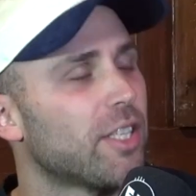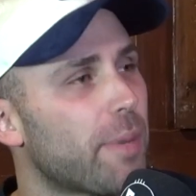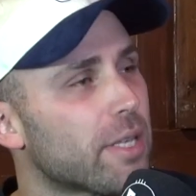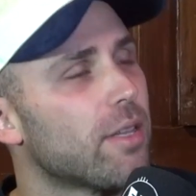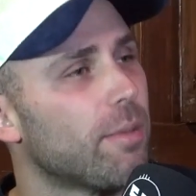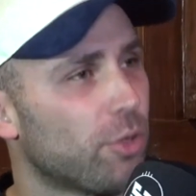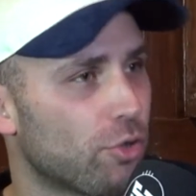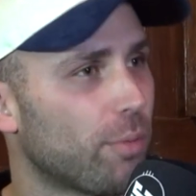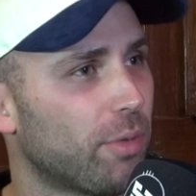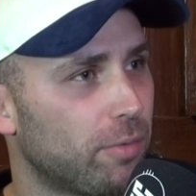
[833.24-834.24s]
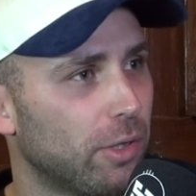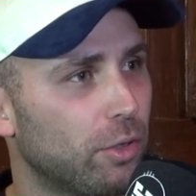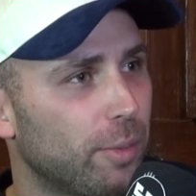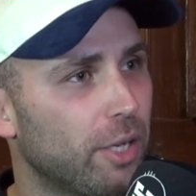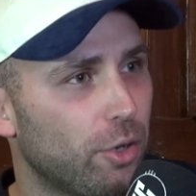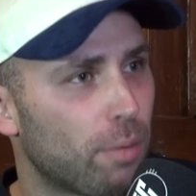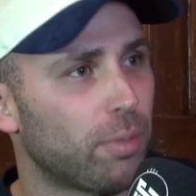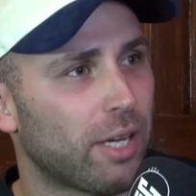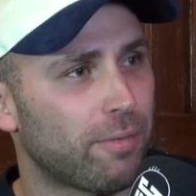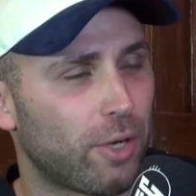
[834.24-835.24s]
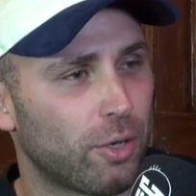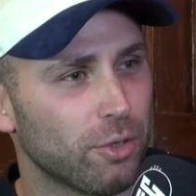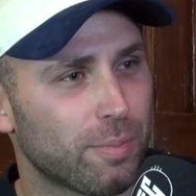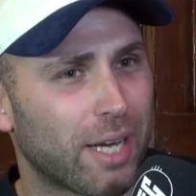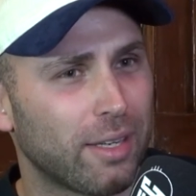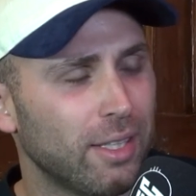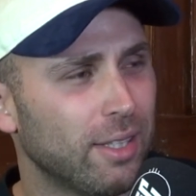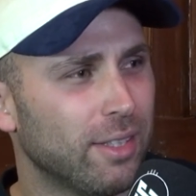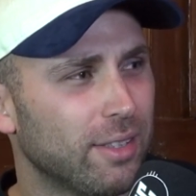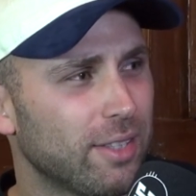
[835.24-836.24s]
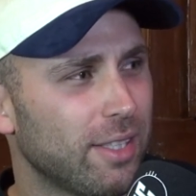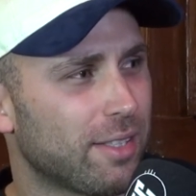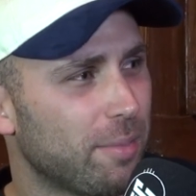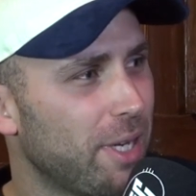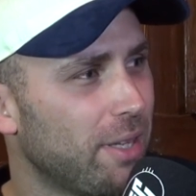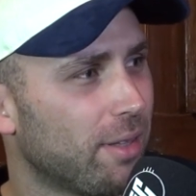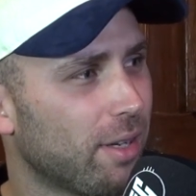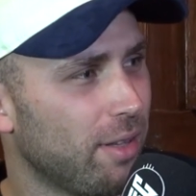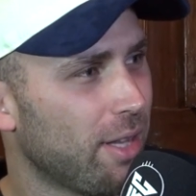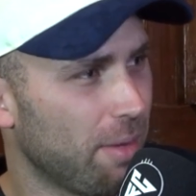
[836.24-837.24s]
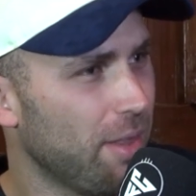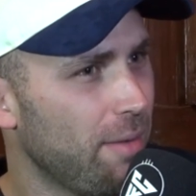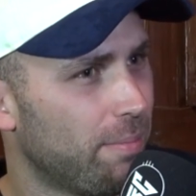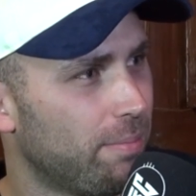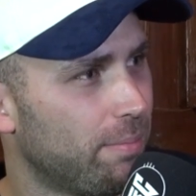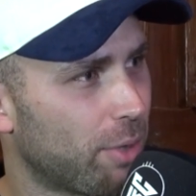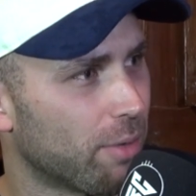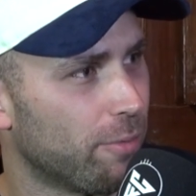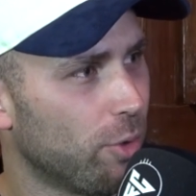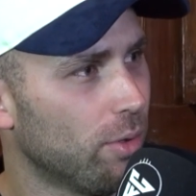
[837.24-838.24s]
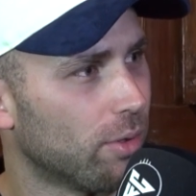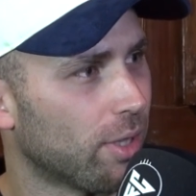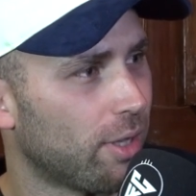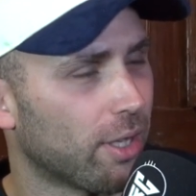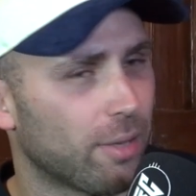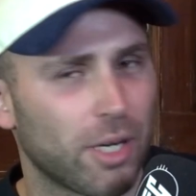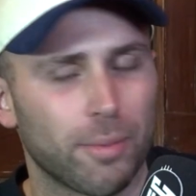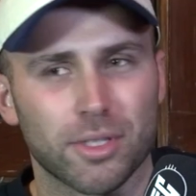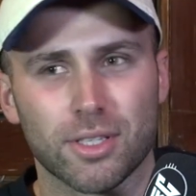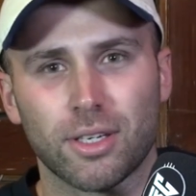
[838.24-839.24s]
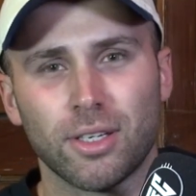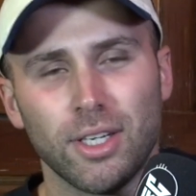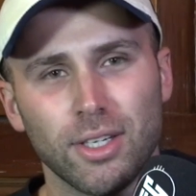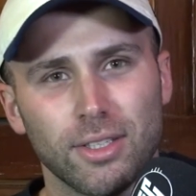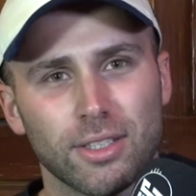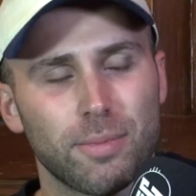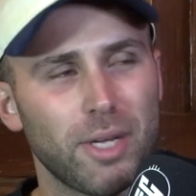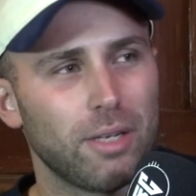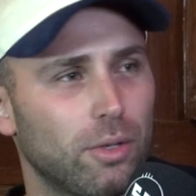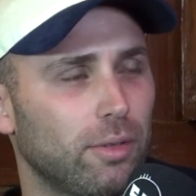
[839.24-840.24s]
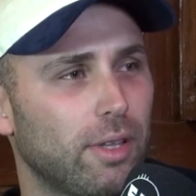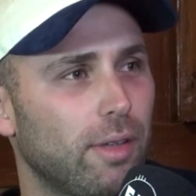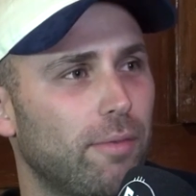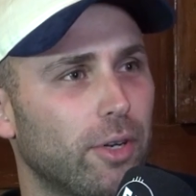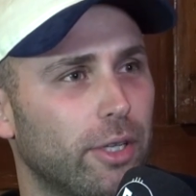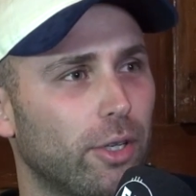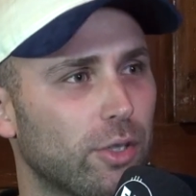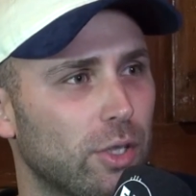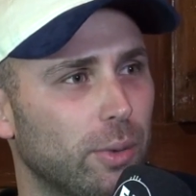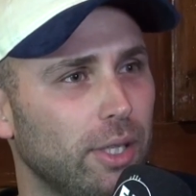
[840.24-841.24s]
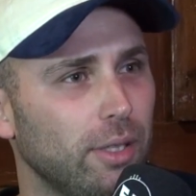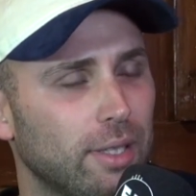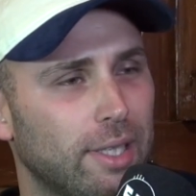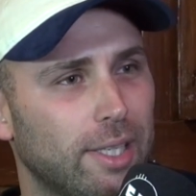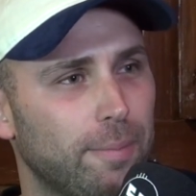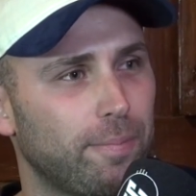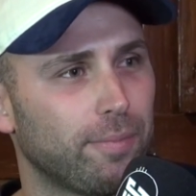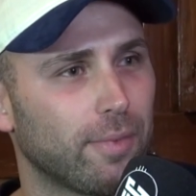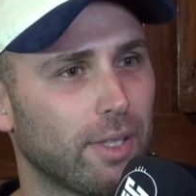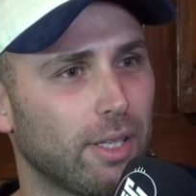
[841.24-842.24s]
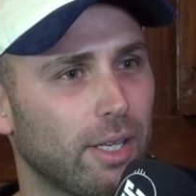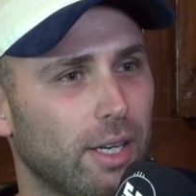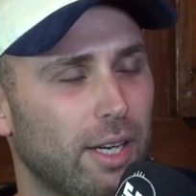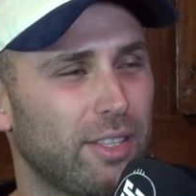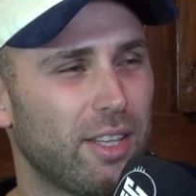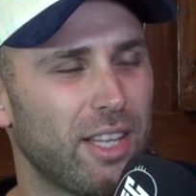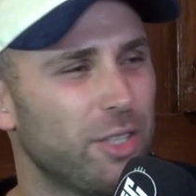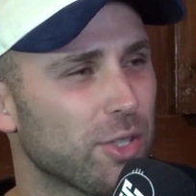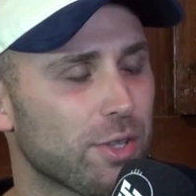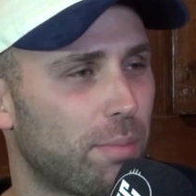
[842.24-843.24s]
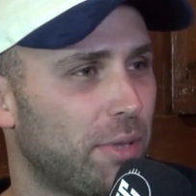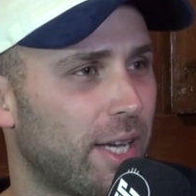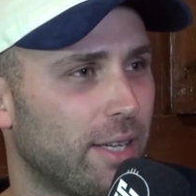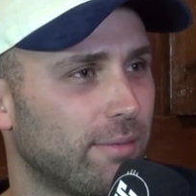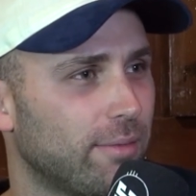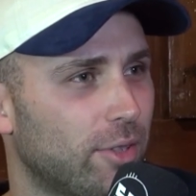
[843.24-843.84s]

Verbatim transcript: expected them to drop off a little bit and not play finals. But geez, to be in, I think they're, they're bottom four. I think at the moment, so they are to or they're very close to it. Um, and they're just not playing